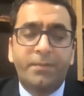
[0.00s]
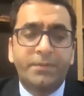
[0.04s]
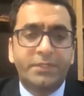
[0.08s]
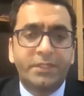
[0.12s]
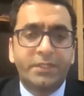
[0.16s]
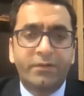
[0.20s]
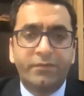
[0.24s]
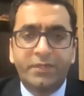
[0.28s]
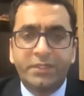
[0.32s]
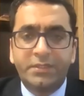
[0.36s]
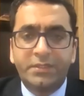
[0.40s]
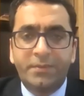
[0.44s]

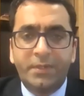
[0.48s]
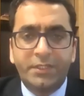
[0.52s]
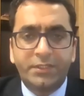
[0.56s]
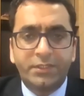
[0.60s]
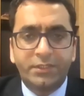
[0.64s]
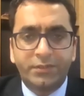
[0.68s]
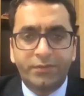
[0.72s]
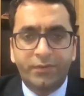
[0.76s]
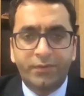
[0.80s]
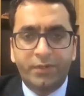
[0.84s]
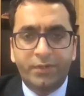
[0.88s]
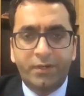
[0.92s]
um, of these
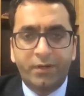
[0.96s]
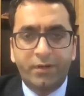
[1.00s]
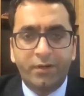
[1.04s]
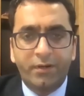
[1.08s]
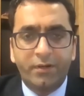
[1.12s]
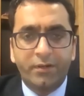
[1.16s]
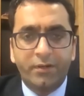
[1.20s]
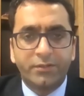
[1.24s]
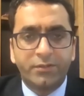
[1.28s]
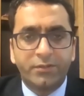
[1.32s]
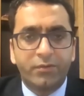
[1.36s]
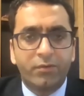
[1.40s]
patients
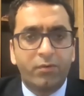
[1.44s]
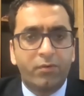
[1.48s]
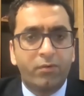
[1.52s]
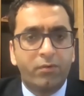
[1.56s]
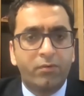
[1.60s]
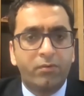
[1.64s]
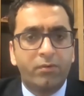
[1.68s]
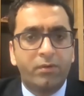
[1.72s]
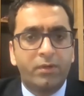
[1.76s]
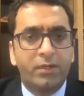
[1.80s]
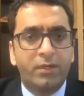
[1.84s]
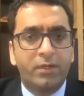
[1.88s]
recur. So,
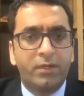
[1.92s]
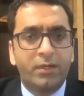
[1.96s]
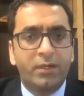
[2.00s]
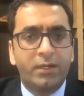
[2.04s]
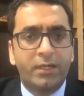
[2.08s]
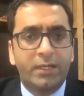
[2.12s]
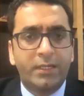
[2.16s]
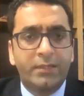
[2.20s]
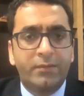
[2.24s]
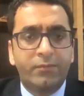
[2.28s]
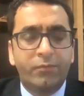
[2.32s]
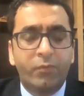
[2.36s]

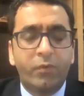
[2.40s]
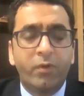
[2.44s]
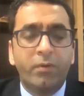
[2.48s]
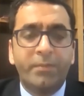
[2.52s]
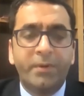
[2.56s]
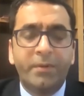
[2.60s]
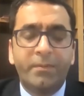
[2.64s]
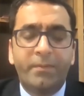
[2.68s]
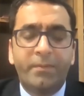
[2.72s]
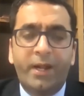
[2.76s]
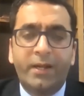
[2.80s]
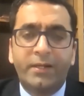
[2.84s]
uh, it will
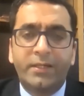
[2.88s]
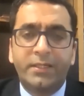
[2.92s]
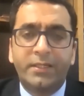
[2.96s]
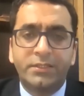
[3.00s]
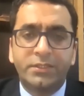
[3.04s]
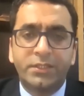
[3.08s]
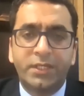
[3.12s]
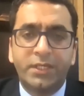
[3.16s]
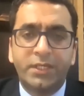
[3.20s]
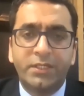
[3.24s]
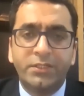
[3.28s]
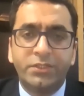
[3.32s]
be
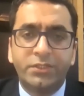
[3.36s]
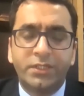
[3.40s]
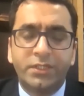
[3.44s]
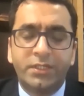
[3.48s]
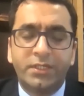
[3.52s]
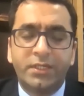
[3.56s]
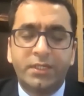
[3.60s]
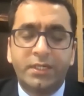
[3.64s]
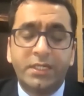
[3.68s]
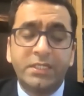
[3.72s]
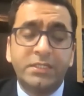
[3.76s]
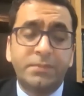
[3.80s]
practice
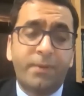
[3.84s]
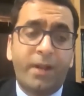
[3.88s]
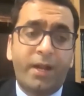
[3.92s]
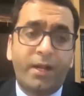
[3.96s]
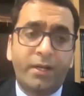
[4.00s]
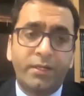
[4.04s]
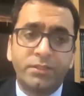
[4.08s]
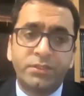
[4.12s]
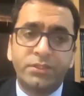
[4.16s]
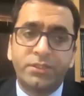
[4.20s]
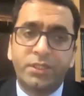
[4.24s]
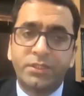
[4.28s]
changing. It is
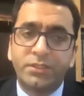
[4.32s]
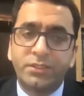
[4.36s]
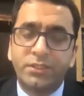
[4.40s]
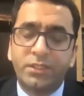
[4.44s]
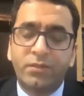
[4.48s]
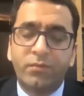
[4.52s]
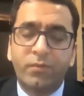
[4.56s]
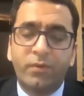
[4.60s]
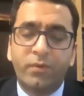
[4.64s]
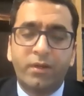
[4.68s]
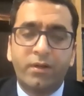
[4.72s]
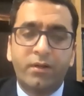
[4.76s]
practice
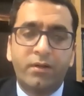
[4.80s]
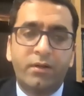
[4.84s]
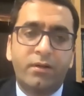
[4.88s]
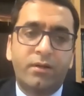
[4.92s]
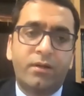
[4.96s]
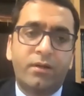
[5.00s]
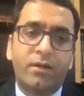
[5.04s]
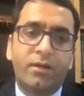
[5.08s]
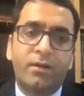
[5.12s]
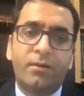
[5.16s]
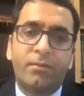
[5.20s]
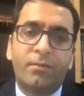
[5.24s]
changing,
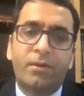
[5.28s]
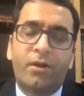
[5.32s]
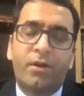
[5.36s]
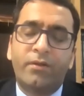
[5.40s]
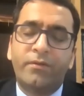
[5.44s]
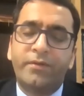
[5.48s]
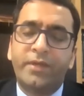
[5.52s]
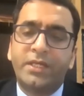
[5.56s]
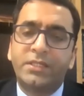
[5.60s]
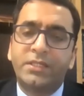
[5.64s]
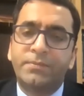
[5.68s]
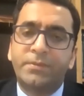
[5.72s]
where uh, a
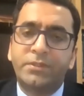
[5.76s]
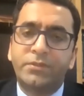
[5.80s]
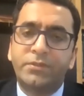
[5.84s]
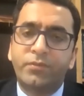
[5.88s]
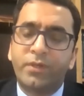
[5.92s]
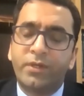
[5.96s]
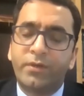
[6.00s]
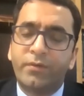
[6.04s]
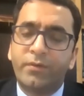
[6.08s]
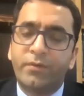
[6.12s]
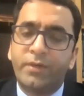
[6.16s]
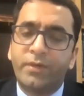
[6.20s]
lot of the
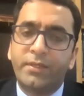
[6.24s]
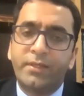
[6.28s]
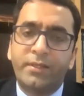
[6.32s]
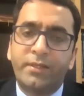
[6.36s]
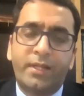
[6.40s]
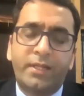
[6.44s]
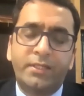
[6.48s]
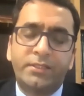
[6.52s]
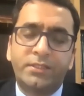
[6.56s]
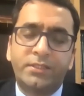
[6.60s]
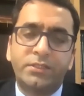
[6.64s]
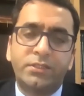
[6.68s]
experts would agree
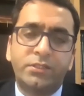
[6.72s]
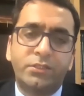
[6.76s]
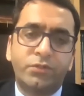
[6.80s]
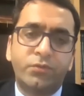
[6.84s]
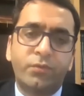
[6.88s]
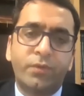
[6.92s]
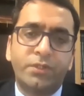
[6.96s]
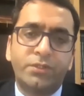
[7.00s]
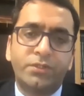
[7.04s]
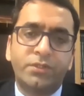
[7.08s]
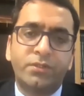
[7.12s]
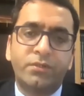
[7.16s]
that that's a
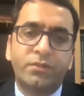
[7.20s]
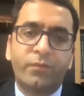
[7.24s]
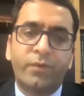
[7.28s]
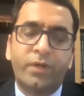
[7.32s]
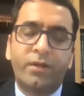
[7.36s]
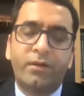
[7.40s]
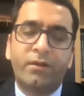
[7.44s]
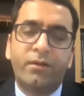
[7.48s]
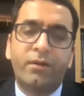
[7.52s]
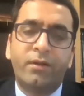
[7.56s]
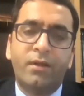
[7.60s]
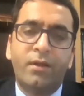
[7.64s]
situation
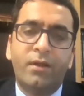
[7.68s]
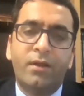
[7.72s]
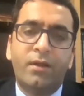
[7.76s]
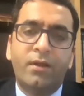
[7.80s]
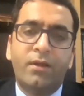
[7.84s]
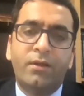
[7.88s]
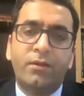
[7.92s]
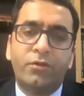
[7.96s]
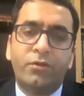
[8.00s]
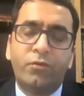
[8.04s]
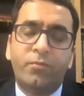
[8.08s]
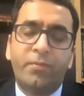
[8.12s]
where
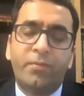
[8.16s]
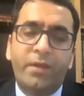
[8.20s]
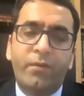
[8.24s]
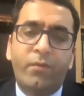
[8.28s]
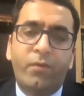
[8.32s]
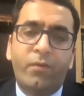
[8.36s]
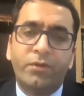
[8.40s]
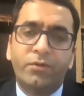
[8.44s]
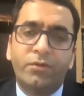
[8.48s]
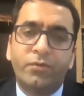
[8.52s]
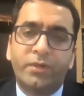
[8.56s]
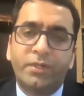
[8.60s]
you may
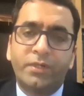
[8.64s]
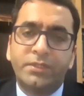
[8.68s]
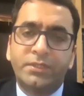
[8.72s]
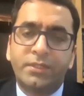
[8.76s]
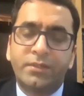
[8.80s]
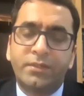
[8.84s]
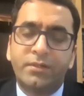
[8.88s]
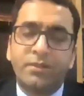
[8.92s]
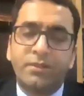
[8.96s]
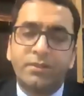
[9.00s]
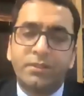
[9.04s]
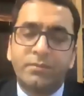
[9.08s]
want to
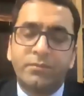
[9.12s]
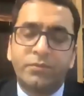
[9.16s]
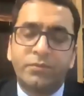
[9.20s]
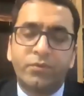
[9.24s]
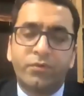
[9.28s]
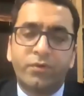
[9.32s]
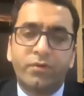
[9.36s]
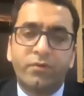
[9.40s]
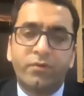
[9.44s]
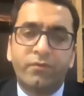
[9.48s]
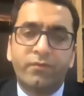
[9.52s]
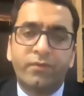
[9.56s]
consider some
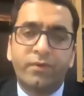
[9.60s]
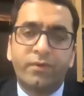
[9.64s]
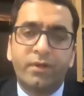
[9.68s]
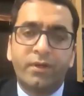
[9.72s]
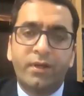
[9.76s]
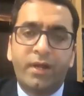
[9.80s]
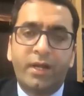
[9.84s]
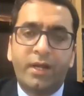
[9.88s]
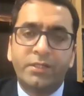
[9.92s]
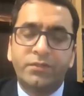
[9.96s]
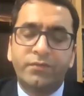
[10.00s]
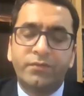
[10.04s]
sort of
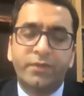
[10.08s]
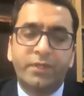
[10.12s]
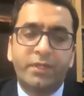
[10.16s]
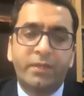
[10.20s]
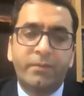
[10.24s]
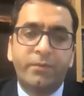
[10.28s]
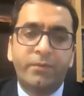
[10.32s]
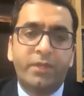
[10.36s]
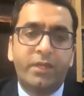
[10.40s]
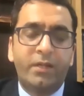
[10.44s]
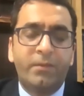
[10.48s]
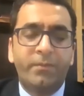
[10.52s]
uh, adjuvant
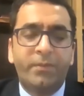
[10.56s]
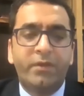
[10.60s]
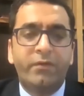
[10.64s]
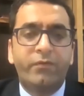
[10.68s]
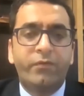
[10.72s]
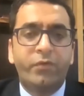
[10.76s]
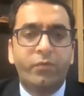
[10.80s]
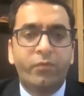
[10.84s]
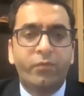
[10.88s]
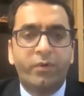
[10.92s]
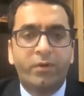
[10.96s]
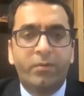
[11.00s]
chemotherapy
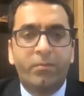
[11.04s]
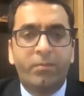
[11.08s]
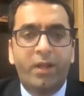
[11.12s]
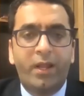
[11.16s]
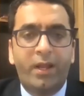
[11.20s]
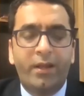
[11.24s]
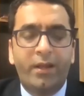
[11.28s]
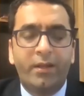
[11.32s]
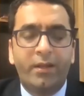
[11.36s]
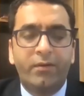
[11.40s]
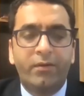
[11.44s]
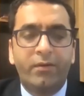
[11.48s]
if you weren't
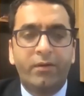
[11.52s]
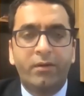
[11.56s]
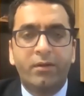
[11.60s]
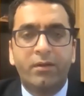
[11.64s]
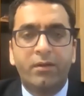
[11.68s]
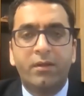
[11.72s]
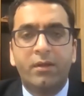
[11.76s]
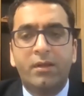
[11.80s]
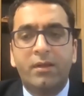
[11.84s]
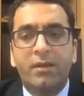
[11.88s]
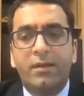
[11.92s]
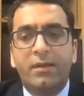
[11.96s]
planning
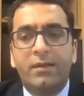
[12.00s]
on.